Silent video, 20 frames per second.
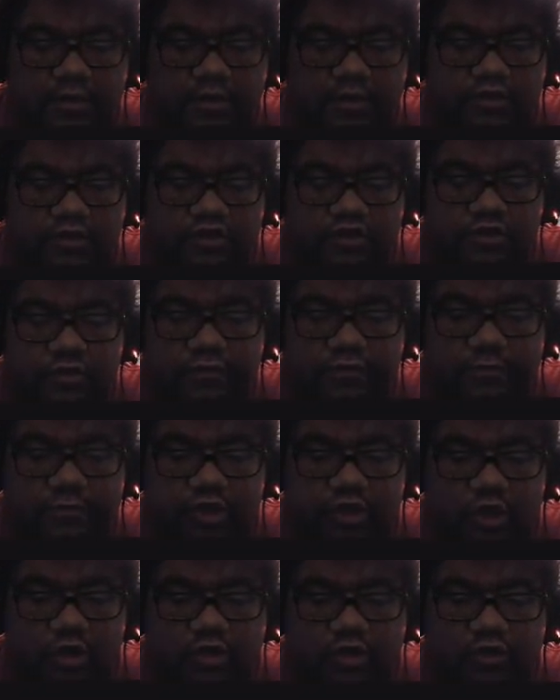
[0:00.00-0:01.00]
The two of them
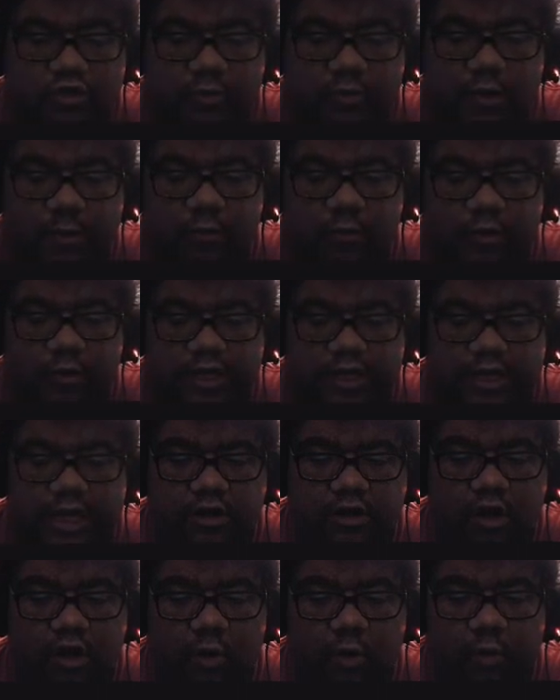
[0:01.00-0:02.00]
turn to look where I'm pointing
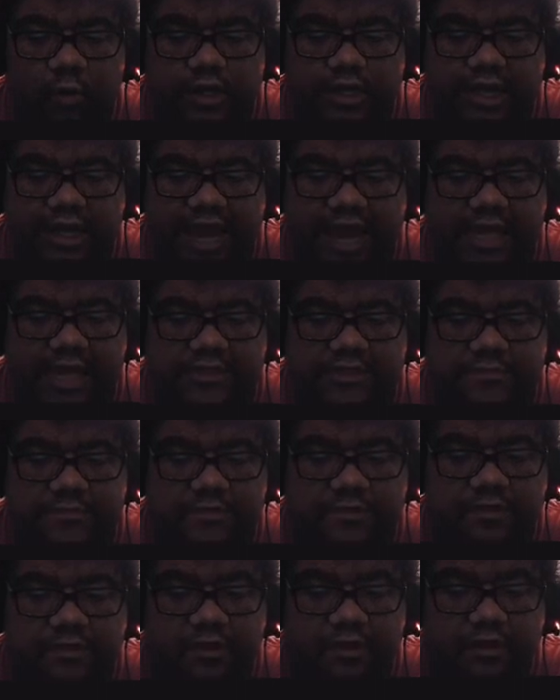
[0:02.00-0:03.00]
and Ori
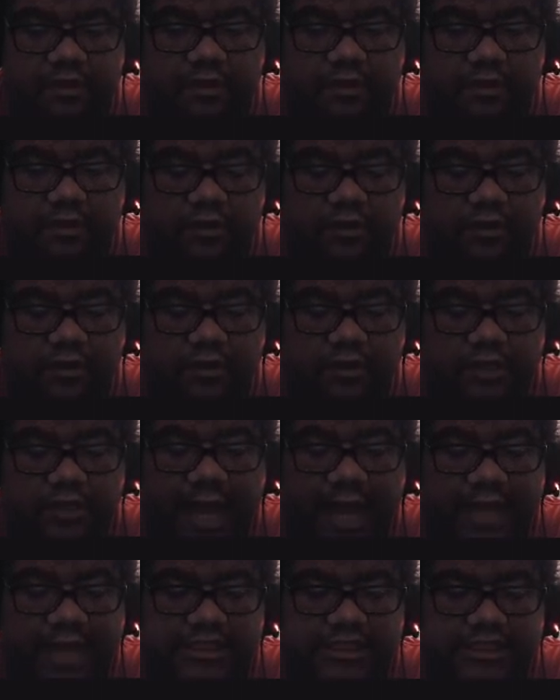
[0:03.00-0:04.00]
gasps.
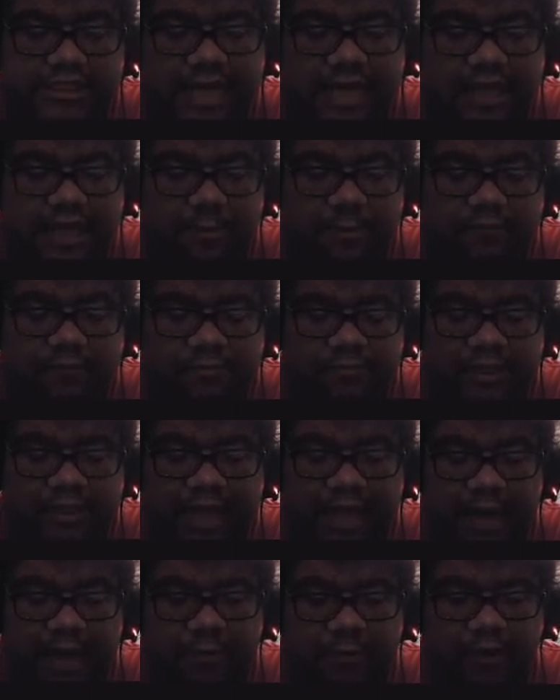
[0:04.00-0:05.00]
Cash, is that coming from the
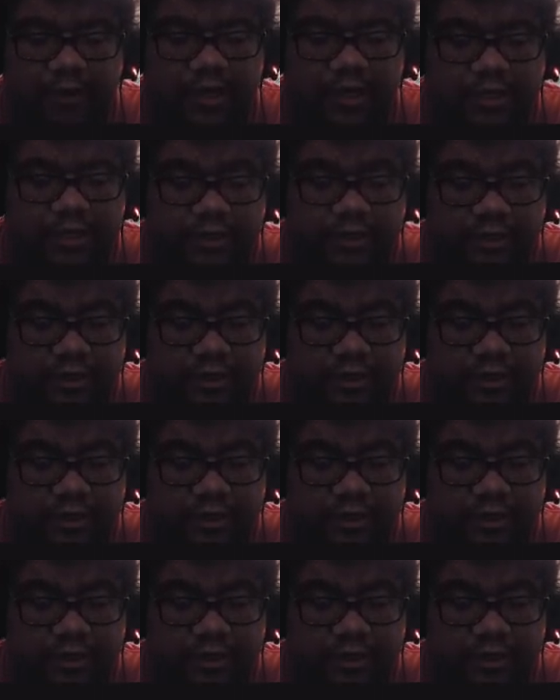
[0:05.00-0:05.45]
library?